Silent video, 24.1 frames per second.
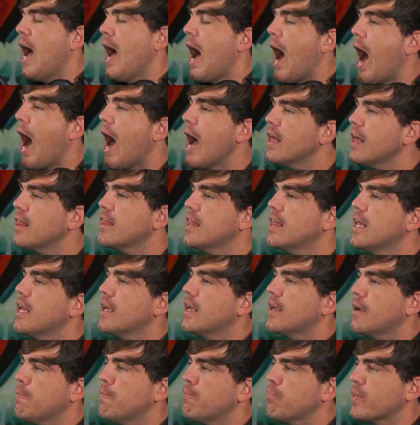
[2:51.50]
I
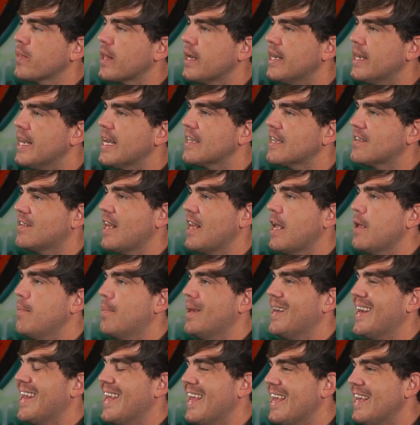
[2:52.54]
think Nick
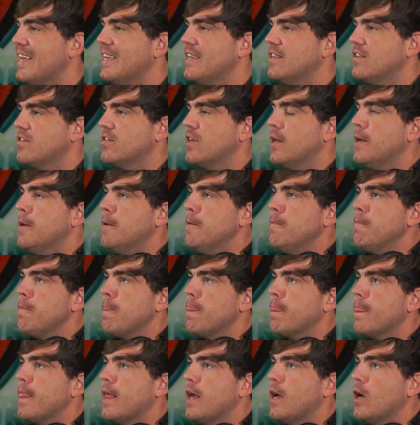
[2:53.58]
Saban is
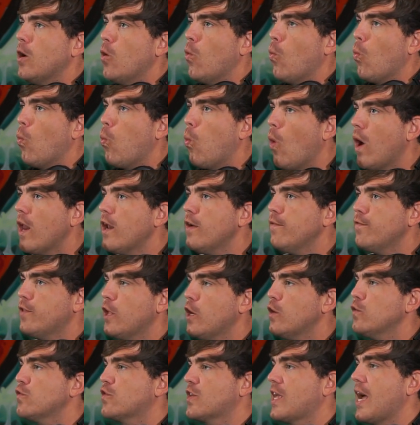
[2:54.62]
one of
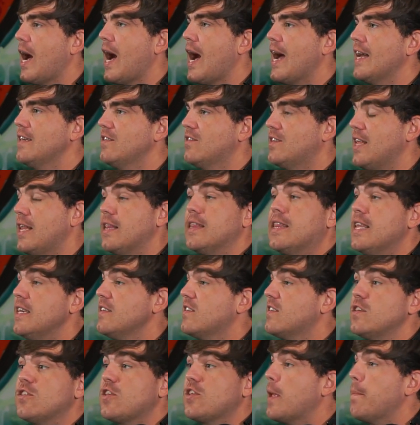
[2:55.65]
those guys that this
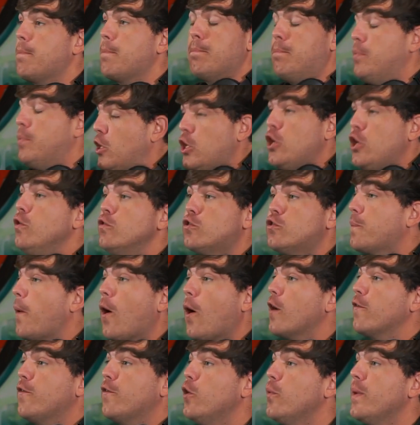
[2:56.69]
is a huge part
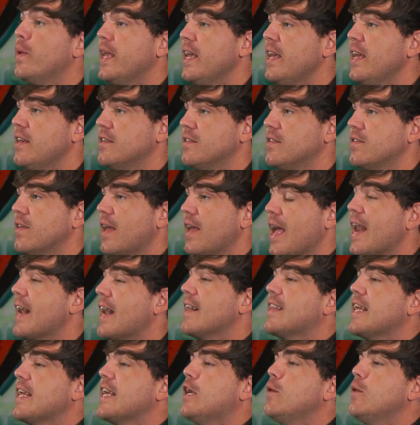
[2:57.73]
of who he is. And I
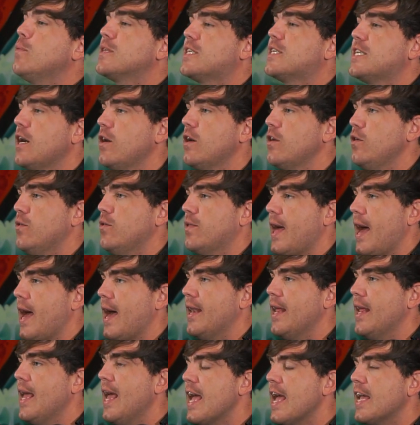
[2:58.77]
think he would tell you that.
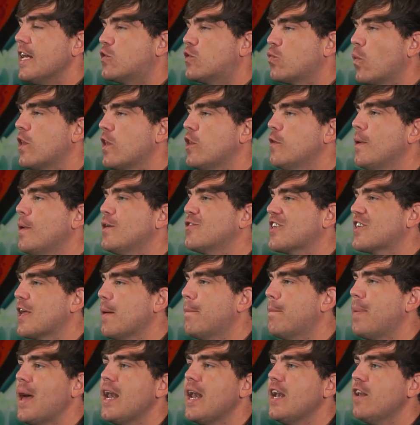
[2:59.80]
He's one of the most
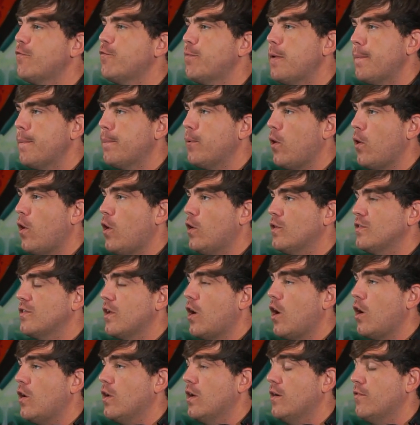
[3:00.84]
competitive people
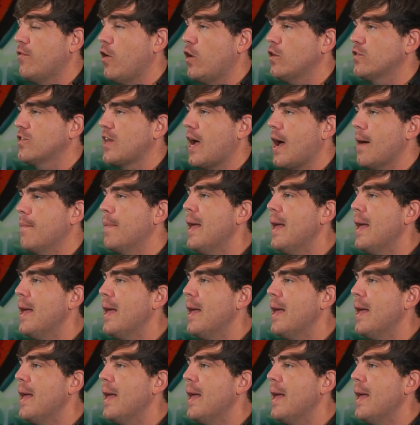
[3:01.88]
of all time.